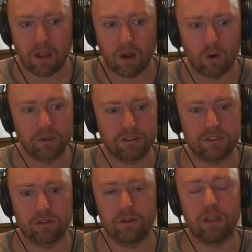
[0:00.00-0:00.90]
Almost
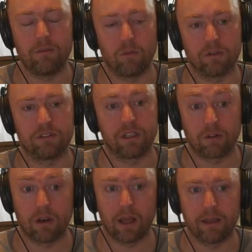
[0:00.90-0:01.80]
certainly more
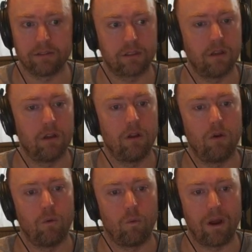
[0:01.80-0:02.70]
synchronized
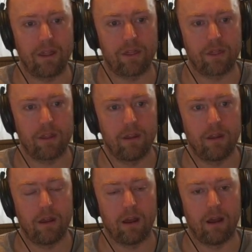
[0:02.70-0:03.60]
with,
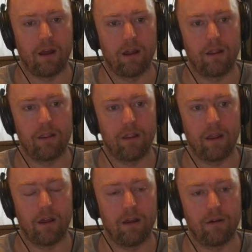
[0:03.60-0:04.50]
or
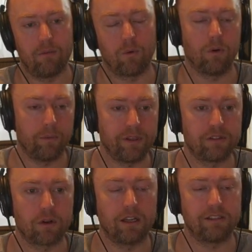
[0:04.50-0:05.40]
it'll be
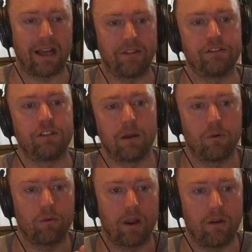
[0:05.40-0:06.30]
synchronized at the
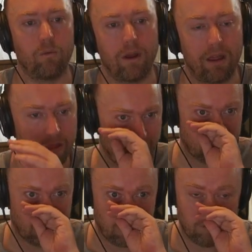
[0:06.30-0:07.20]
sample rate with
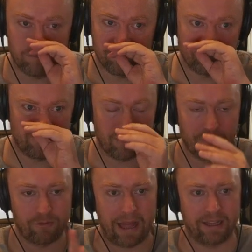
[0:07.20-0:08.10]
the
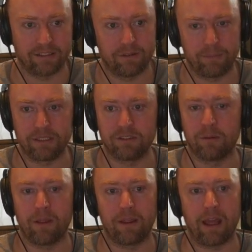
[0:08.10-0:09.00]
flags that being sent
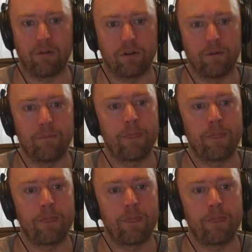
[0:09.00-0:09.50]
by the counter